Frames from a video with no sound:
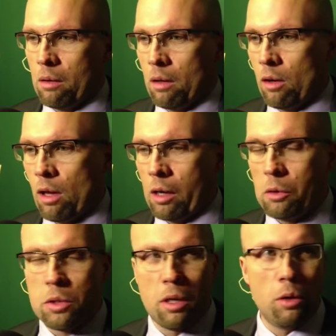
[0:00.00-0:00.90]
you know, a lot
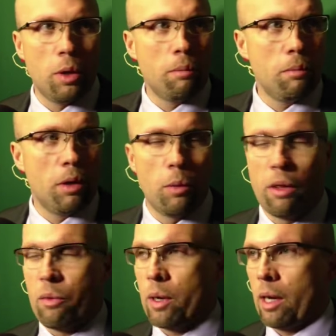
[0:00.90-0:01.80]
goes into it. You
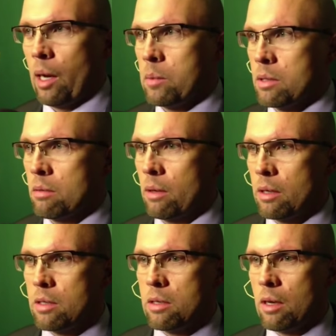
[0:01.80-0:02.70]
win three games
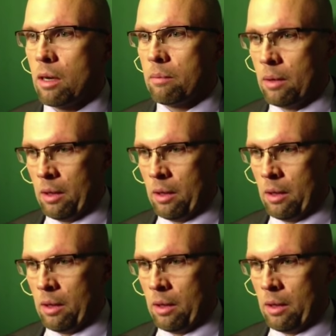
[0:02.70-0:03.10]
against uh,